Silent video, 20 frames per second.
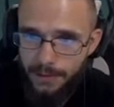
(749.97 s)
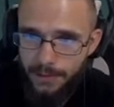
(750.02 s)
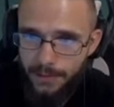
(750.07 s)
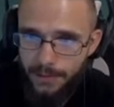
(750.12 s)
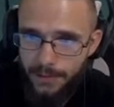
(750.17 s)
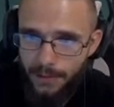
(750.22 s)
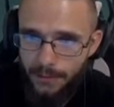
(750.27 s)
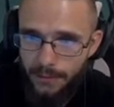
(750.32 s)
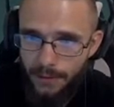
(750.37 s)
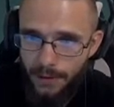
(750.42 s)

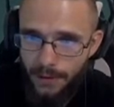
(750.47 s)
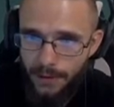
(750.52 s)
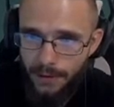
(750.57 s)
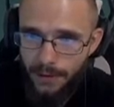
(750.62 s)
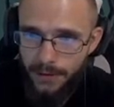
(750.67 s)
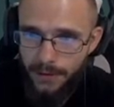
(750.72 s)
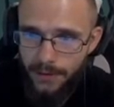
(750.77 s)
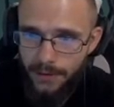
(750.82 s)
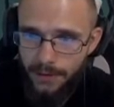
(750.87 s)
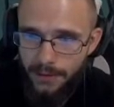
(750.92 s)
but
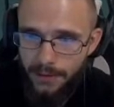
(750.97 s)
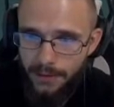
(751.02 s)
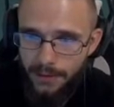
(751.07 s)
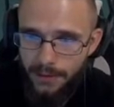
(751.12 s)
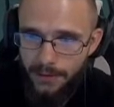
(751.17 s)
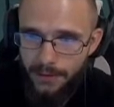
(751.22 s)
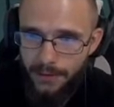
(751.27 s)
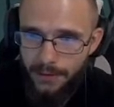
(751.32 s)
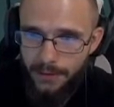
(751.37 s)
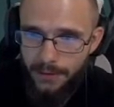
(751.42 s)
currently you
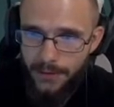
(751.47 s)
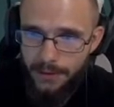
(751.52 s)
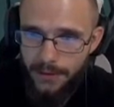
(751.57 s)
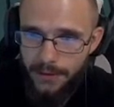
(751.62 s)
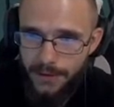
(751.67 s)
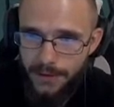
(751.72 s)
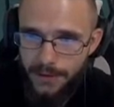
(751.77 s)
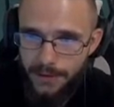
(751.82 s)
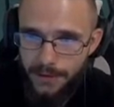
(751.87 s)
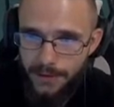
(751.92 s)
have 3
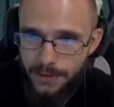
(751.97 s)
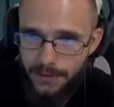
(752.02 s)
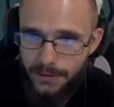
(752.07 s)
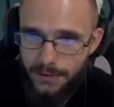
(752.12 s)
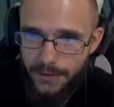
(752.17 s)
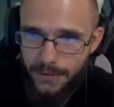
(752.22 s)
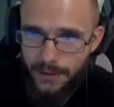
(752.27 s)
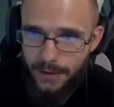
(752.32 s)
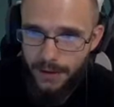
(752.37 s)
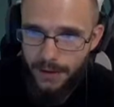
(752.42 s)
trees that you can
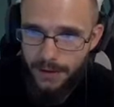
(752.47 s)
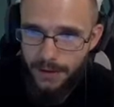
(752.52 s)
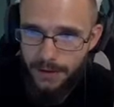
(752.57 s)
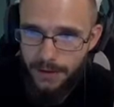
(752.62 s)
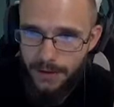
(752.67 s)
select.